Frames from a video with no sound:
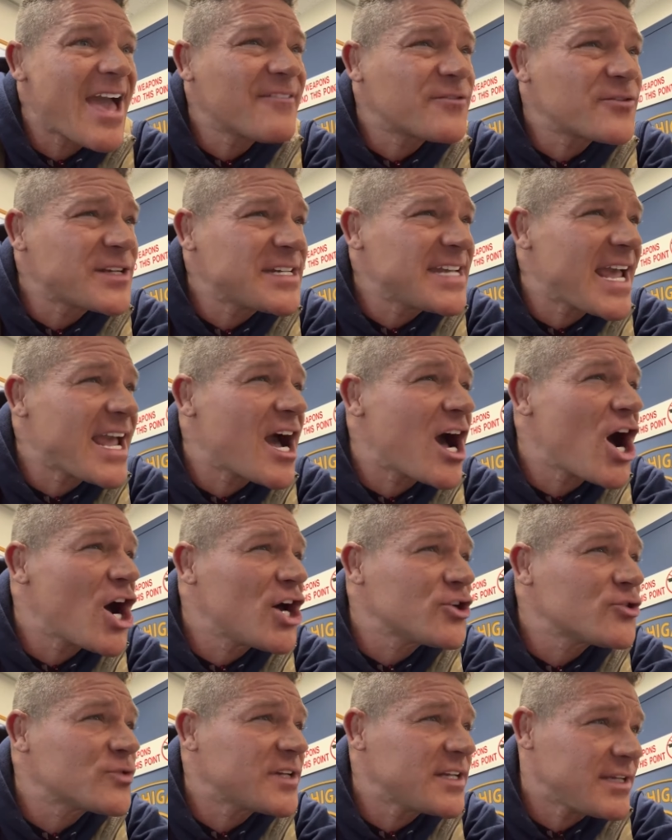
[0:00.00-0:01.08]
Every day,
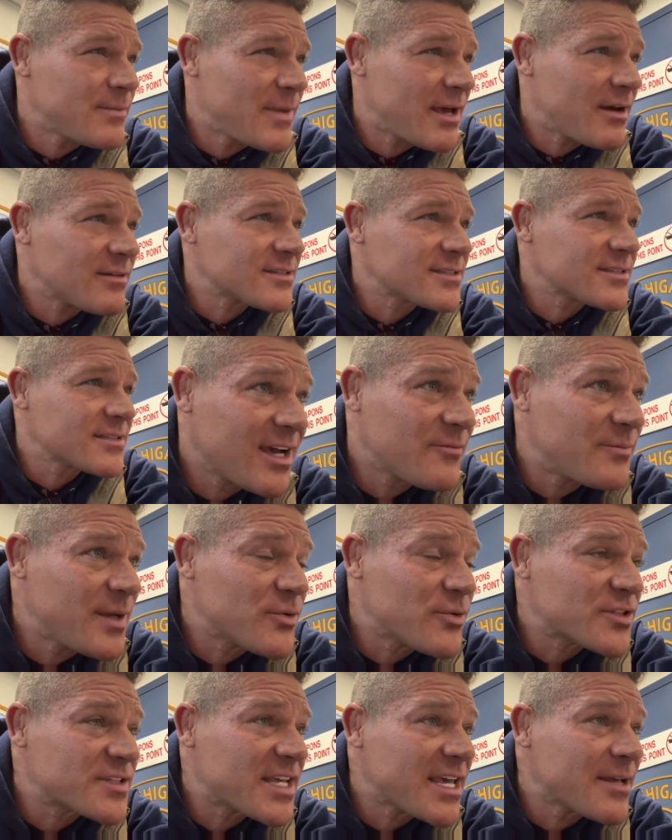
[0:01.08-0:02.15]
100 emails of
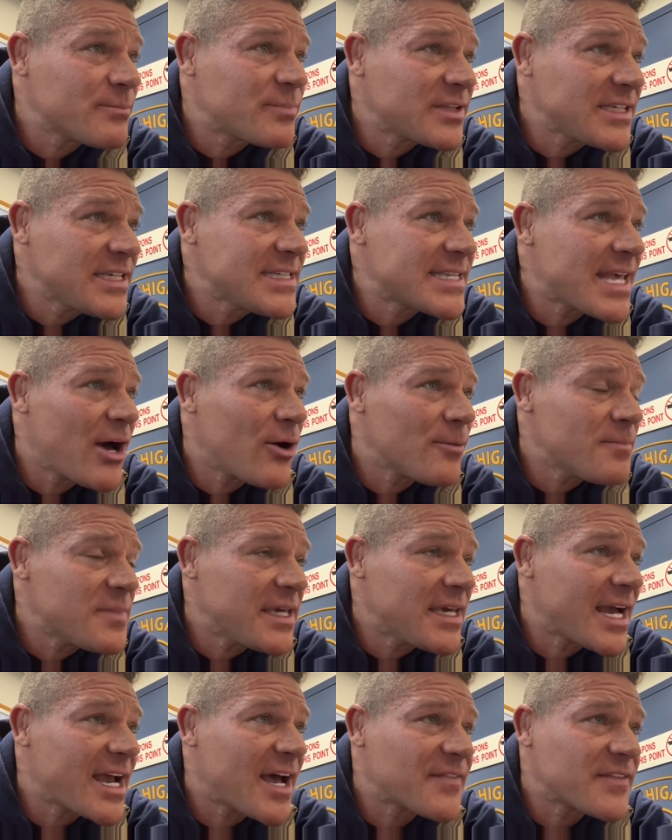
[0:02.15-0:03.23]
people saying, please help
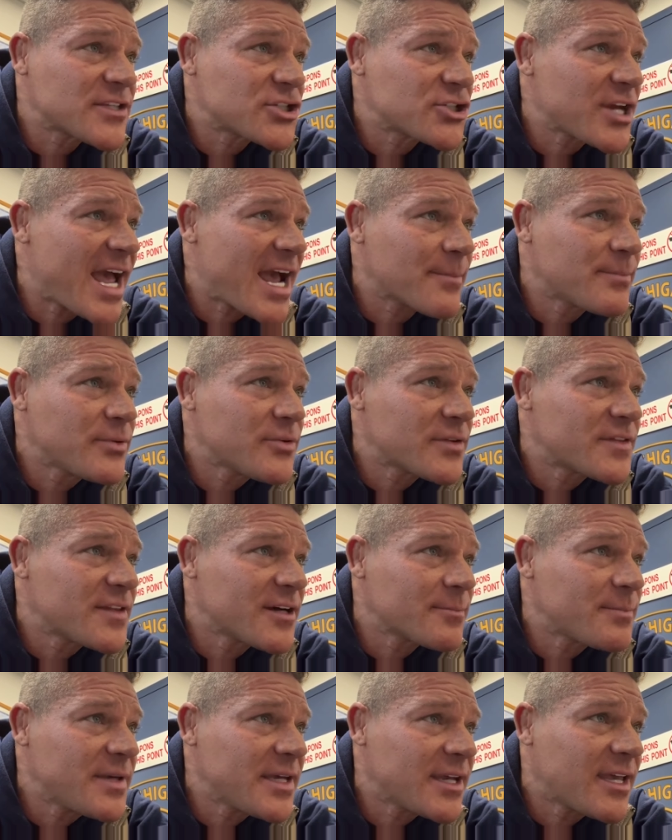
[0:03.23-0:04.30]
me. I got this Jack
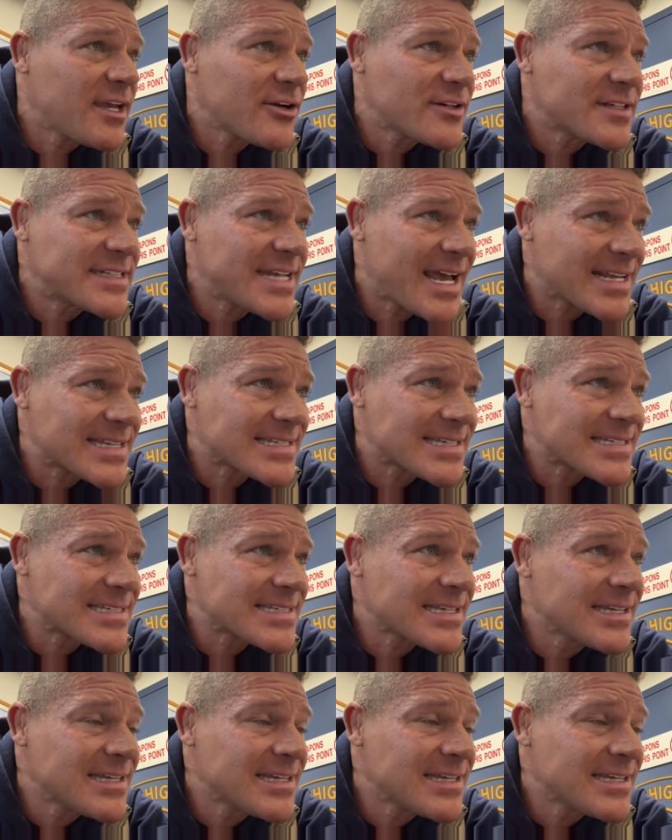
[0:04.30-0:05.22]
Thug pig here in Texas.